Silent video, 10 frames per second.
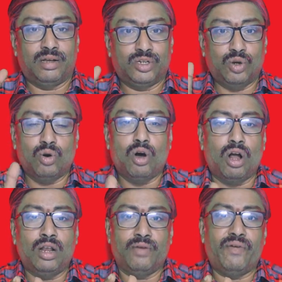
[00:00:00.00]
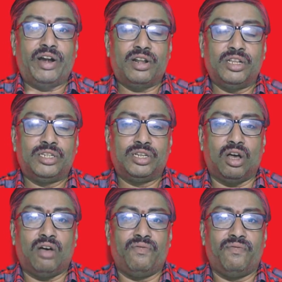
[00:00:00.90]
so-called veterans
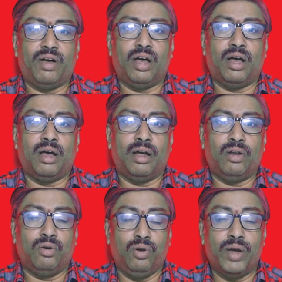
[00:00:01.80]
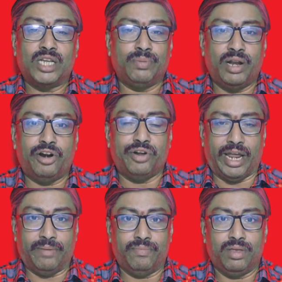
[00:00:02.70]
of US
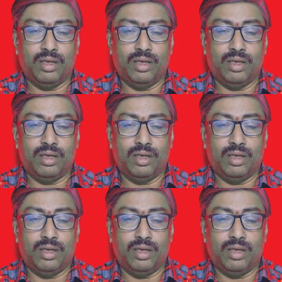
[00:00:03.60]
military.